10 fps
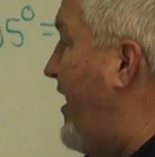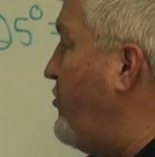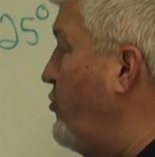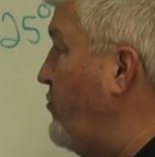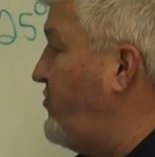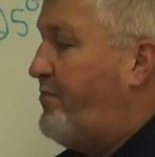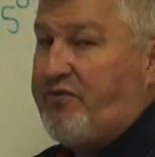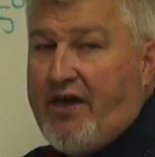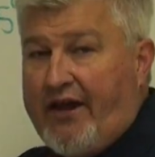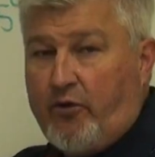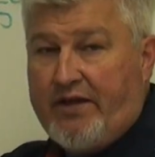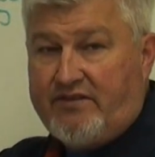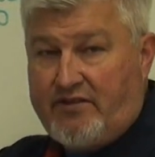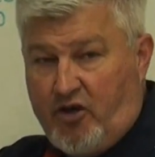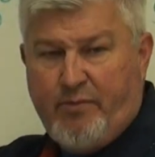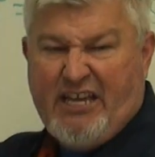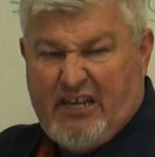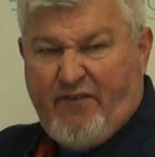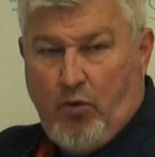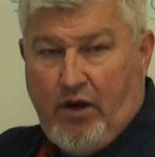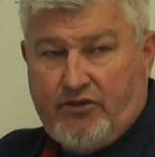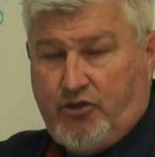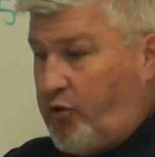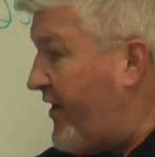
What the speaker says: now use Pythagorean's theorem again if I want to.